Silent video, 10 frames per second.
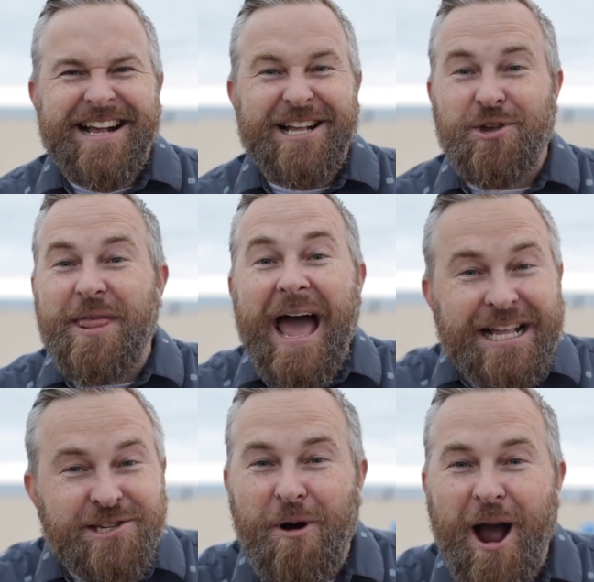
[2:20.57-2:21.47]
And so
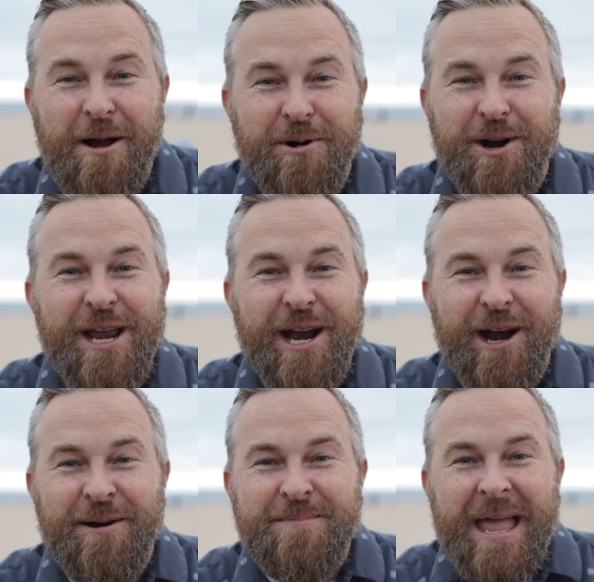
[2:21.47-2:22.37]
that's why we're
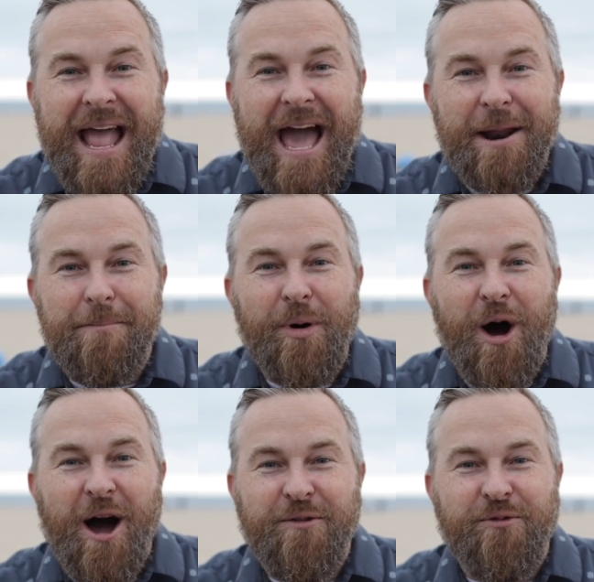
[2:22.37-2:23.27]
here at a
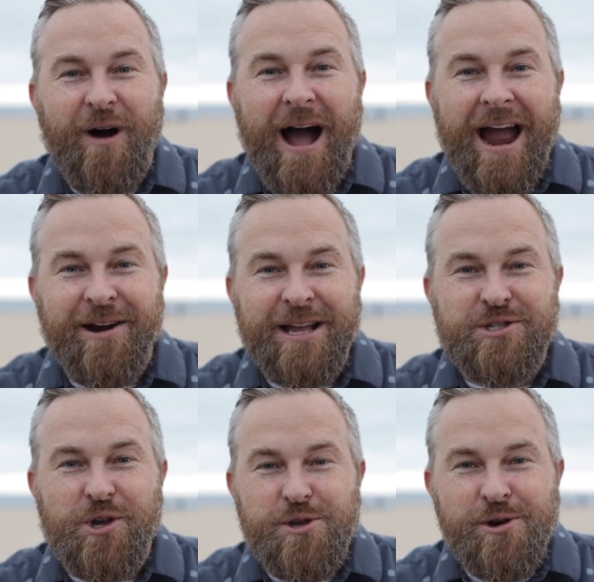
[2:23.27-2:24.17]
bonfire. And
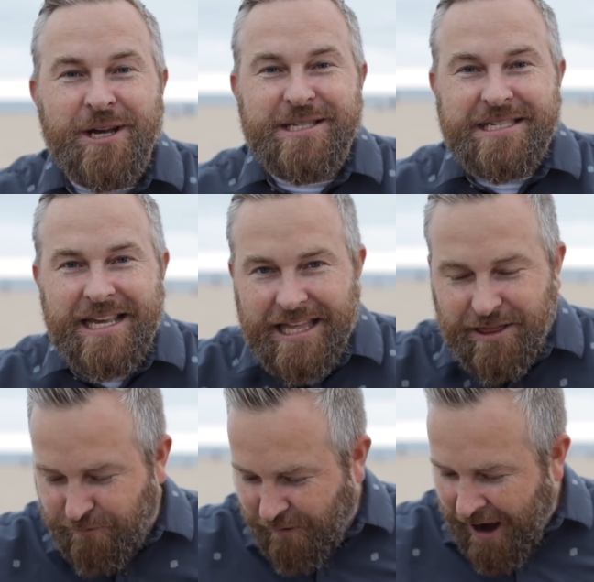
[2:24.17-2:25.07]
so you can see that
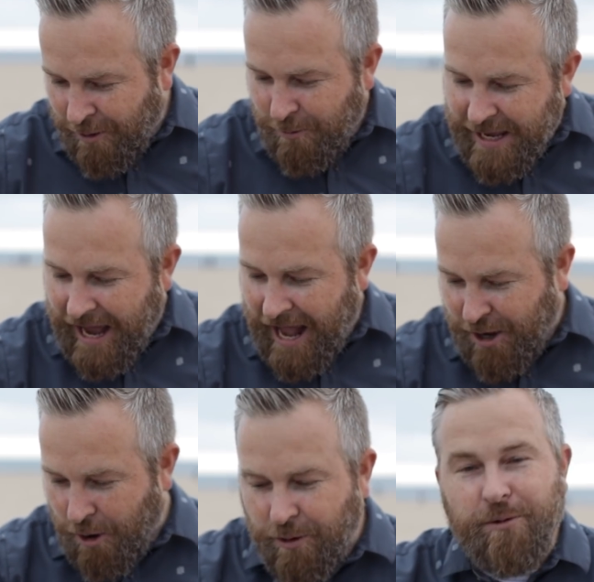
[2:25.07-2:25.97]
the fire we got
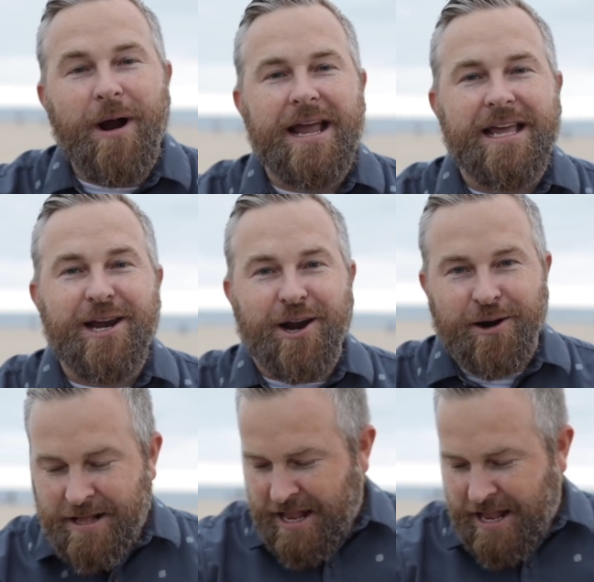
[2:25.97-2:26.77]
going right here,